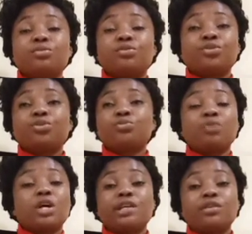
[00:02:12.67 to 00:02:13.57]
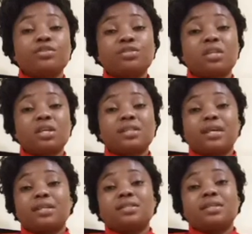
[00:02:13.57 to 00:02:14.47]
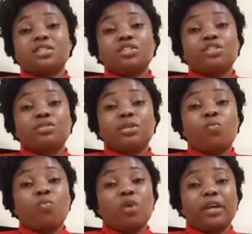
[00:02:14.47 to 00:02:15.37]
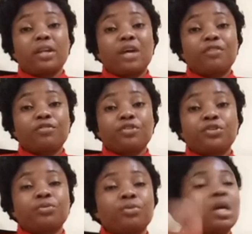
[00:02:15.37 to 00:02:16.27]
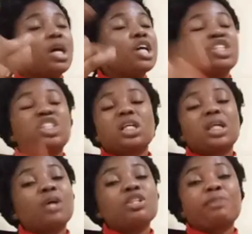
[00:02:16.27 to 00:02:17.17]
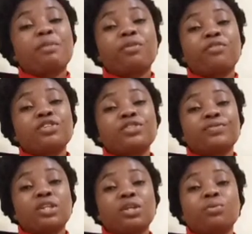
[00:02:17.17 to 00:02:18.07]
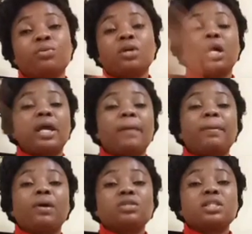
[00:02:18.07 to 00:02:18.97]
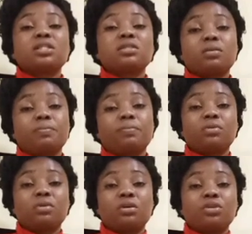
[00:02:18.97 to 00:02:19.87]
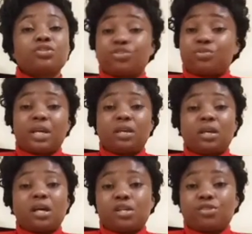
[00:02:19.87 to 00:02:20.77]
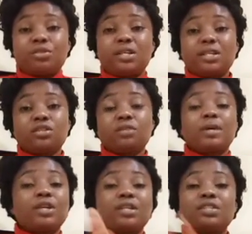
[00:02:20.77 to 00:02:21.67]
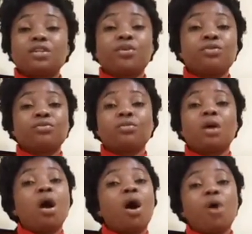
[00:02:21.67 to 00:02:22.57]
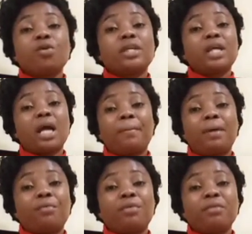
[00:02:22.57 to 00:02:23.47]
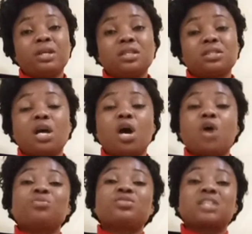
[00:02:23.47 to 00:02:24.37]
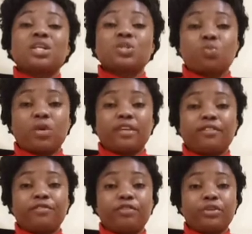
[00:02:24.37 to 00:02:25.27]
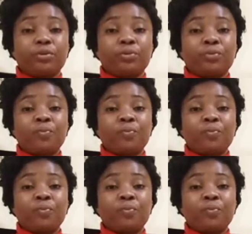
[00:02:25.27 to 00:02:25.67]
do one or two things and it's not working out for you, check out my previous video about a soap. Try and do the soap, and I tell you all the herbal remedies will start working for you.